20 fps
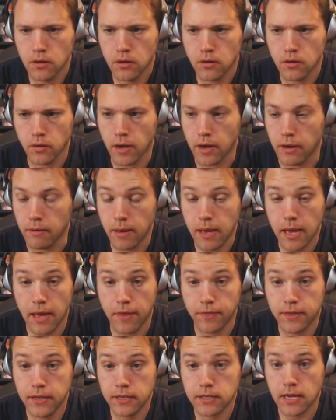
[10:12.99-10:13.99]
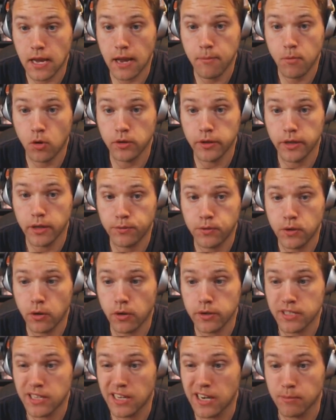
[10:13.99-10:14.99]
Great, man. This, I'm only a few
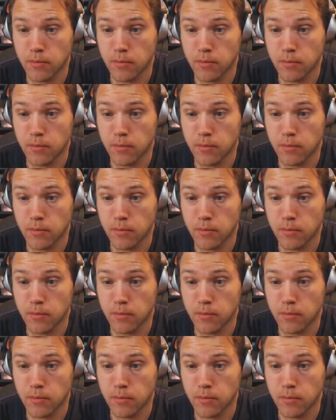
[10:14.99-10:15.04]
hours in.